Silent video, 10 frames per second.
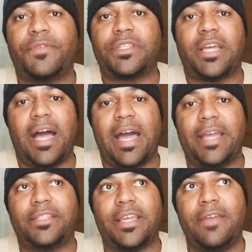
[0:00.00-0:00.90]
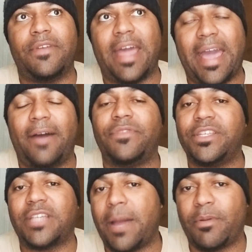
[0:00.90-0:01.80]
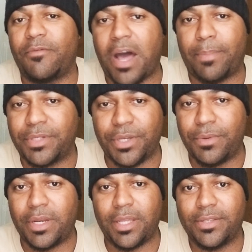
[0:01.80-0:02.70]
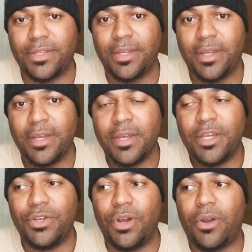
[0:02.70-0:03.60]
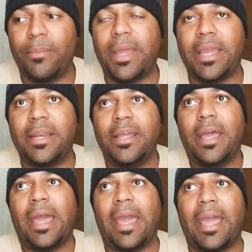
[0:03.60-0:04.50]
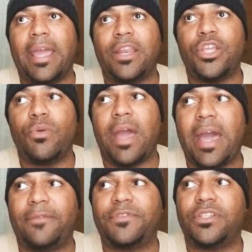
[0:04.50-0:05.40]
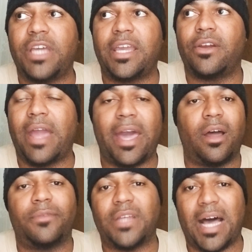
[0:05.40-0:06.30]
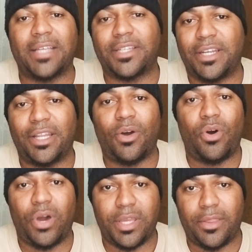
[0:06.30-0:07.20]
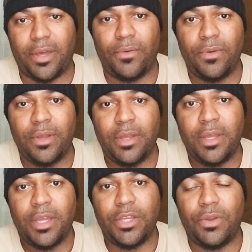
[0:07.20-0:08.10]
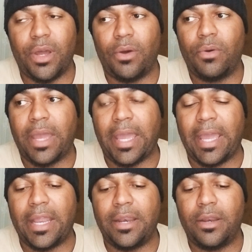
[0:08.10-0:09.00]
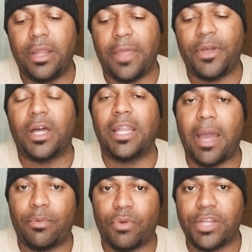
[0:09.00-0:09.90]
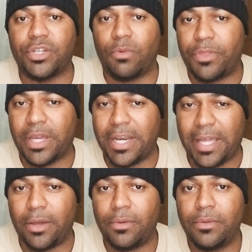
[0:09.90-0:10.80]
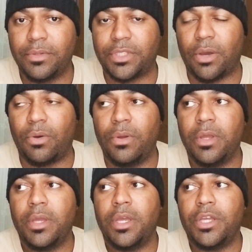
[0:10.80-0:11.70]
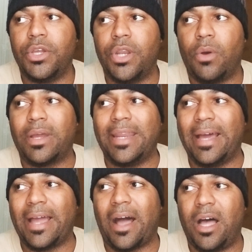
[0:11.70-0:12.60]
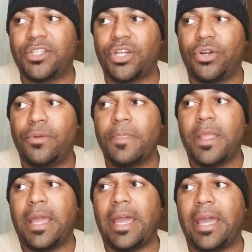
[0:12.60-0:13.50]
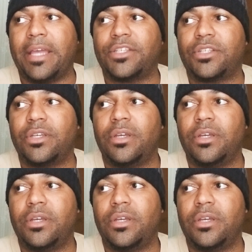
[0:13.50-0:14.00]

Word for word: his kind to even have these type of opportunities. You know what I mean? And you have to take your hat off to Oscar De La Hoya, though. You know, and in the collaboration with Canelo. So you know, Oscar has